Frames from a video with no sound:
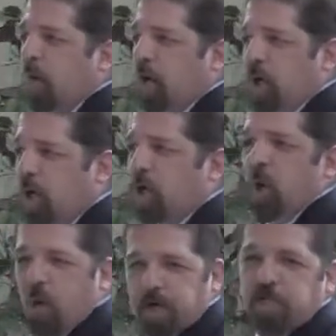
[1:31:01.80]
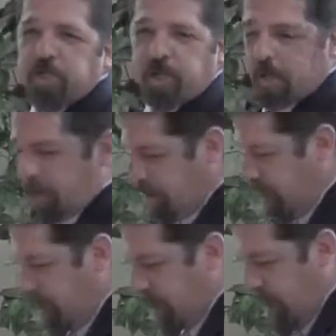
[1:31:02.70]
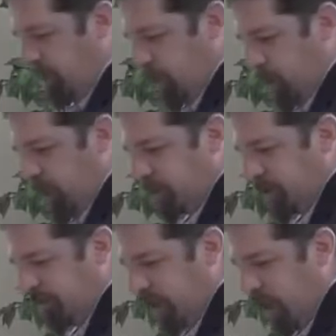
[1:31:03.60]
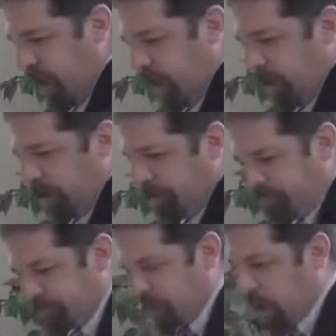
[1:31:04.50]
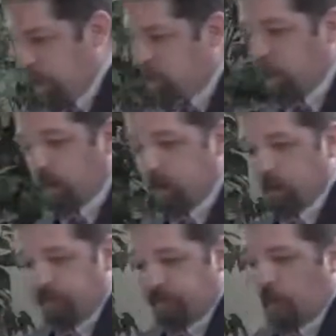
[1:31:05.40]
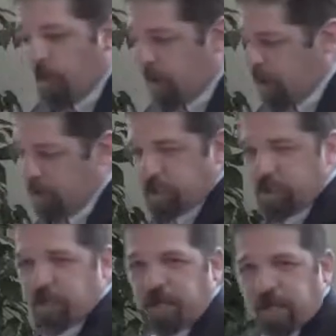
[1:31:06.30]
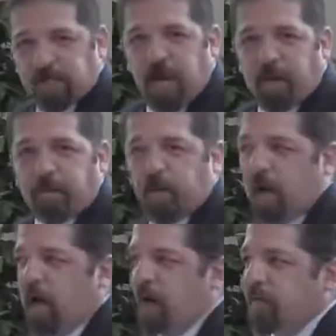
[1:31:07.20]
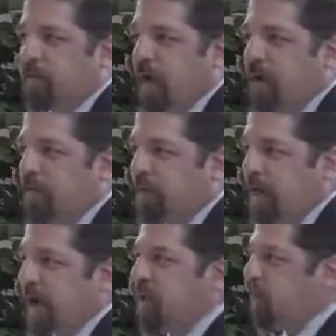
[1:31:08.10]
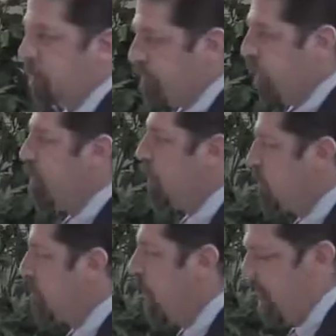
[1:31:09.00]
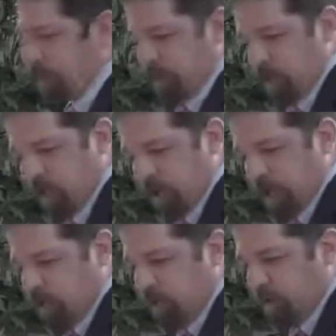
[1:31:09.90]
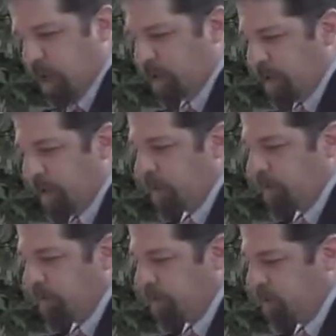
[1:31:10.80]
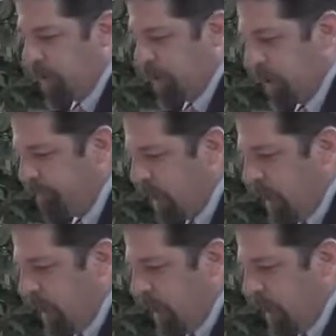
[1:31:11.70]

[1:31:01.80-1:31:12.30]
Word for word: what a good Christian David was. So that the Reformers, this is just an example of the fact that the Reformers taught that the Old Testament taught the doctrine of the Trinity.